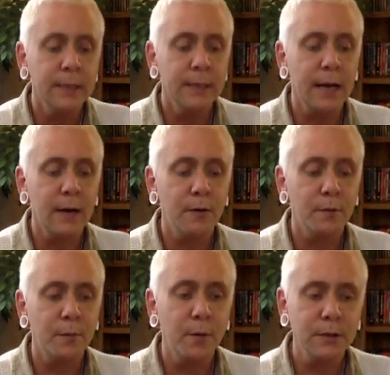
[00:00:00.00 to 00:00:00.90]
Now,
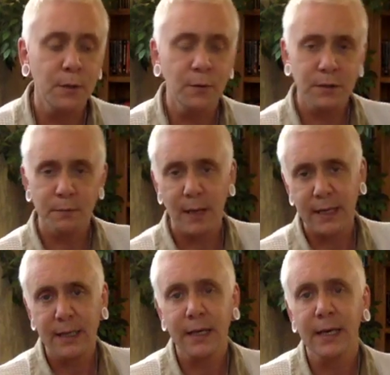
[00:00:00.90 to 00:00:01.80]
the point I want to
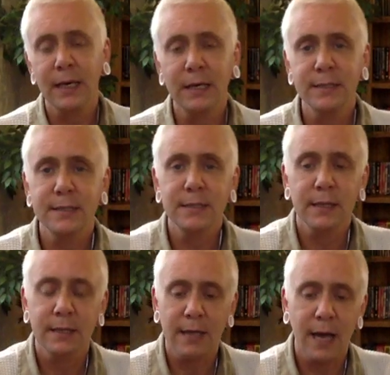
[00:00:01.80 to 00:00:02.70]
make is
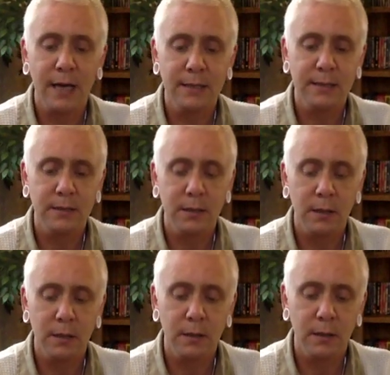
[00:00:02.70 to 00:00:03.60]
that
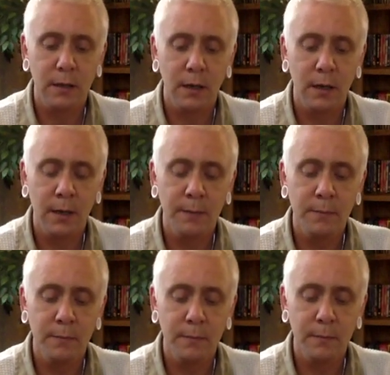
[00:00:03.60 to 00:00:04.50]
under